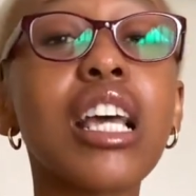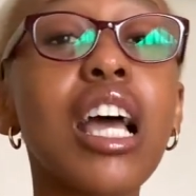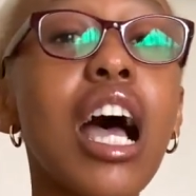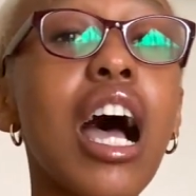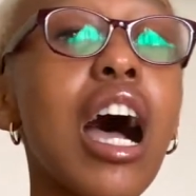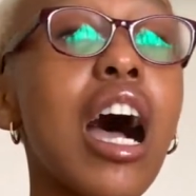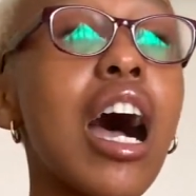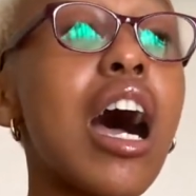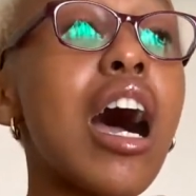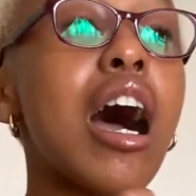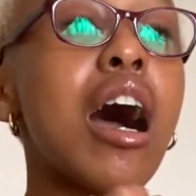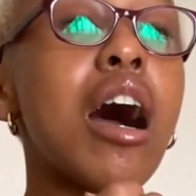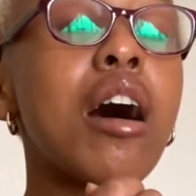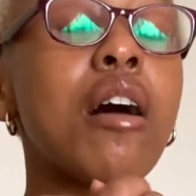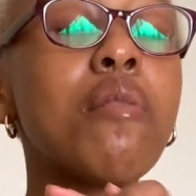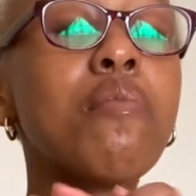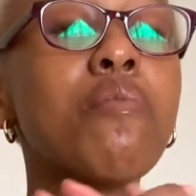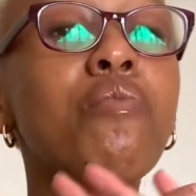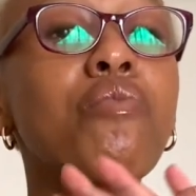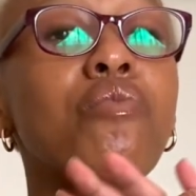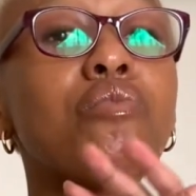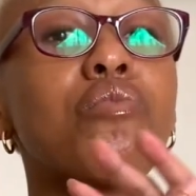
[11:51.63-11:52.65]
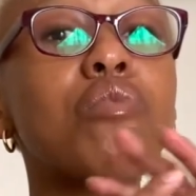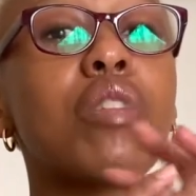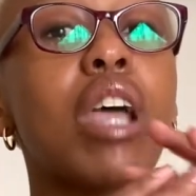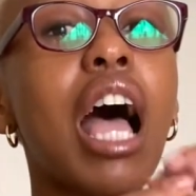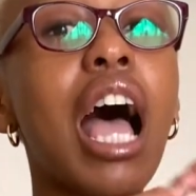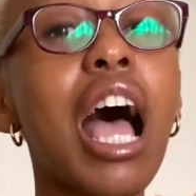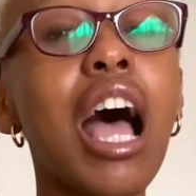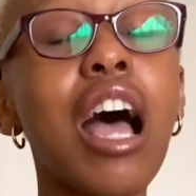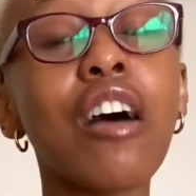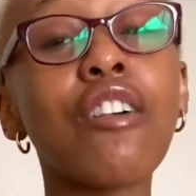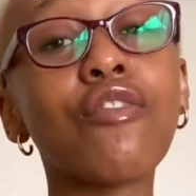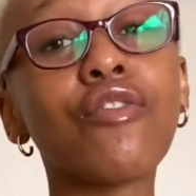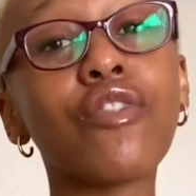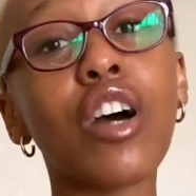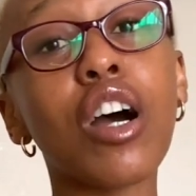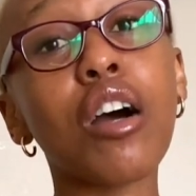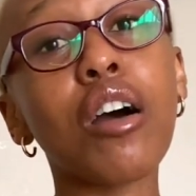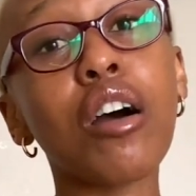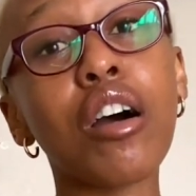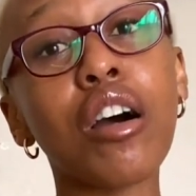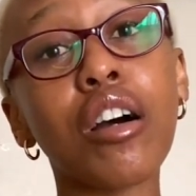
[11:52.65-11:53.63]
have
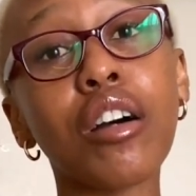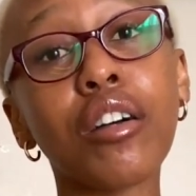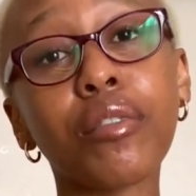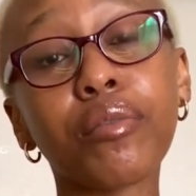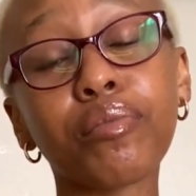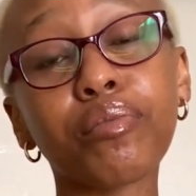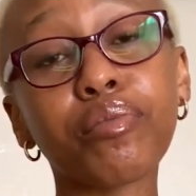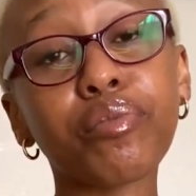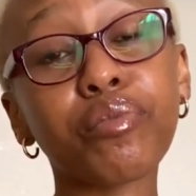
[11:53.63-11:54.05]
a